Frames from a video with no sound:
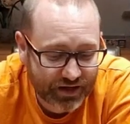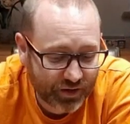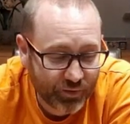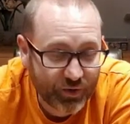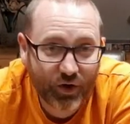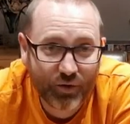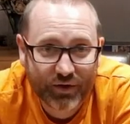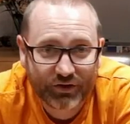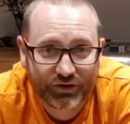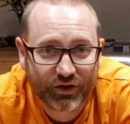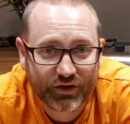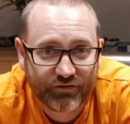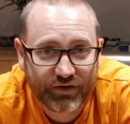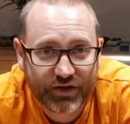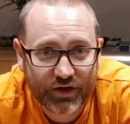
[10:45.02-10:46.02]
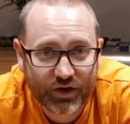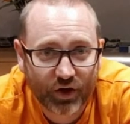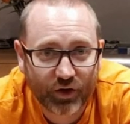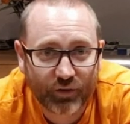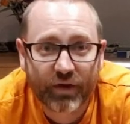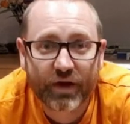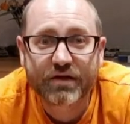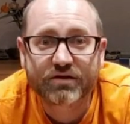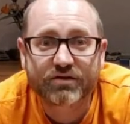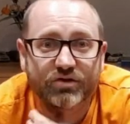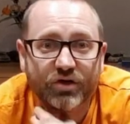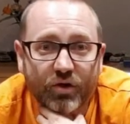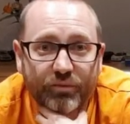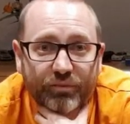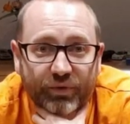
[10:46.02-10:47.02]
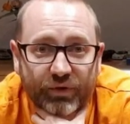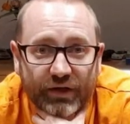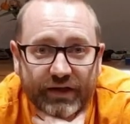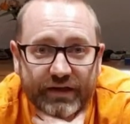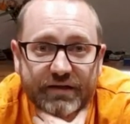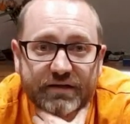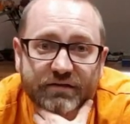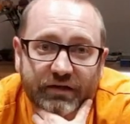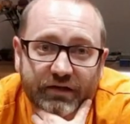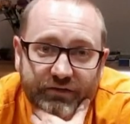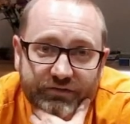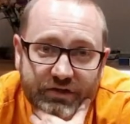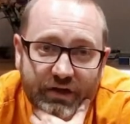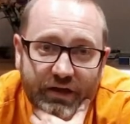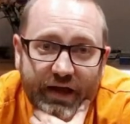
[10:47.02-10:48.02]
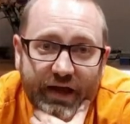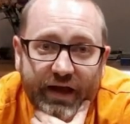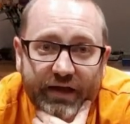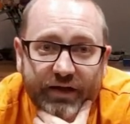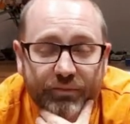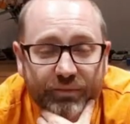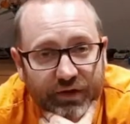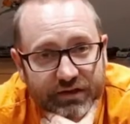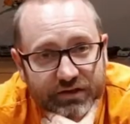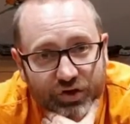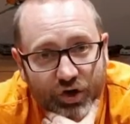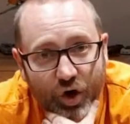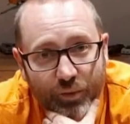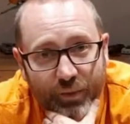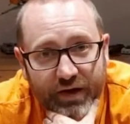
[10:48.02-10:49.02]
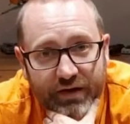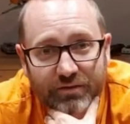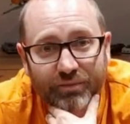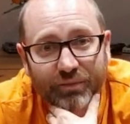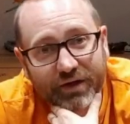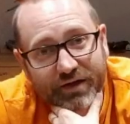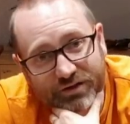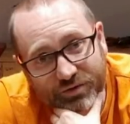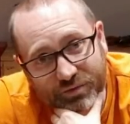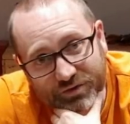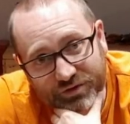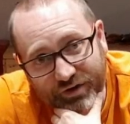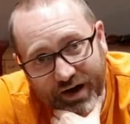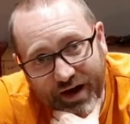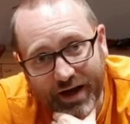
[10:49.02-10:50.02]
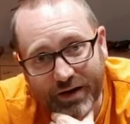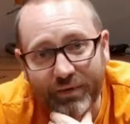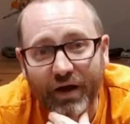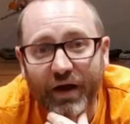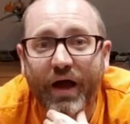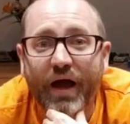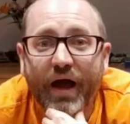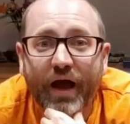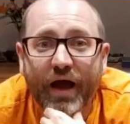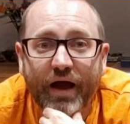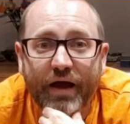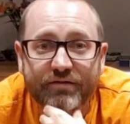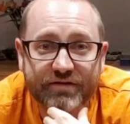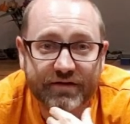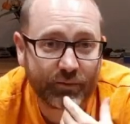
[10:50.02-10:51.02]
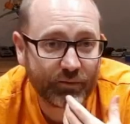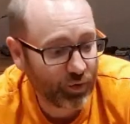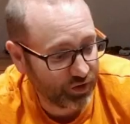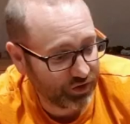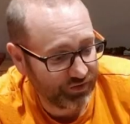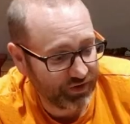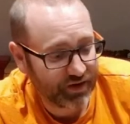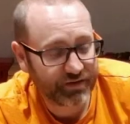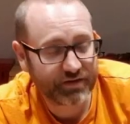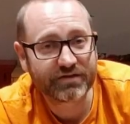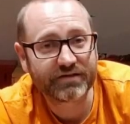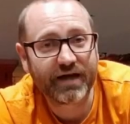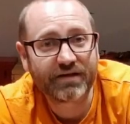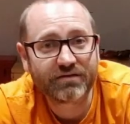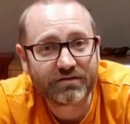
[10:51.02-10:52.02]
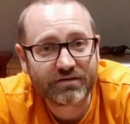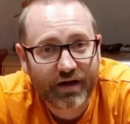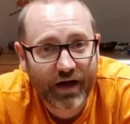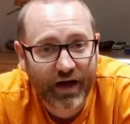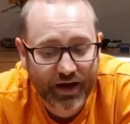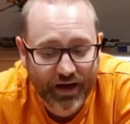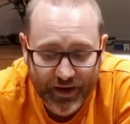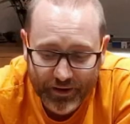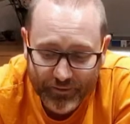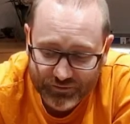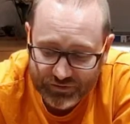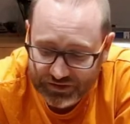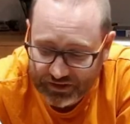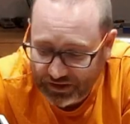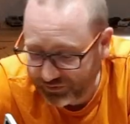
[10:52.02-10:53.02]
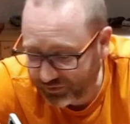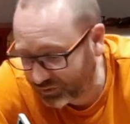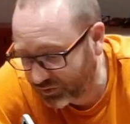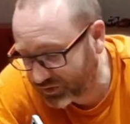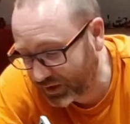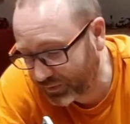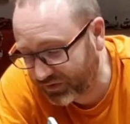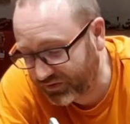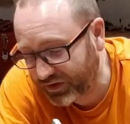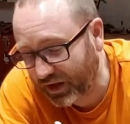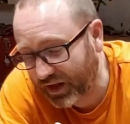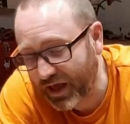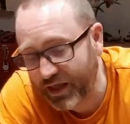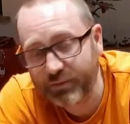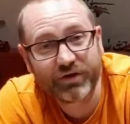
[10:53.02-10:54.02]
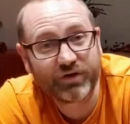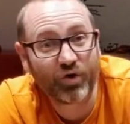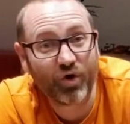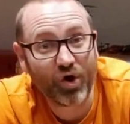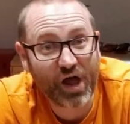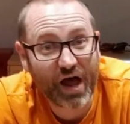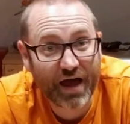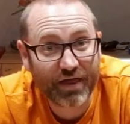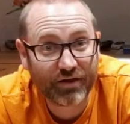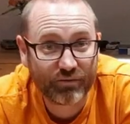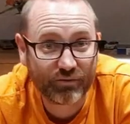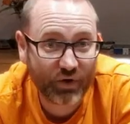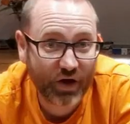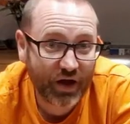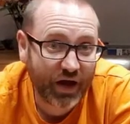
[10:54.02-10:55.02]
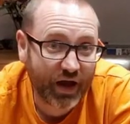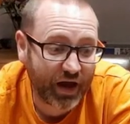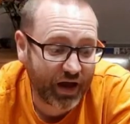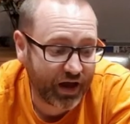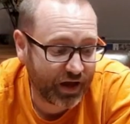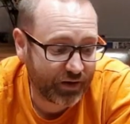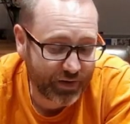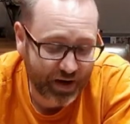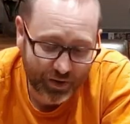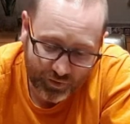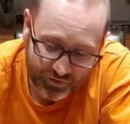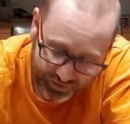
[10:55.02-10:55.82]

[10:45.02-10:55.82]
we hope you enjoyed the video. So please give us a like, please comment, please subscribe, and tell me what you think of the stands. Tell me if you like them, you don't like them, how you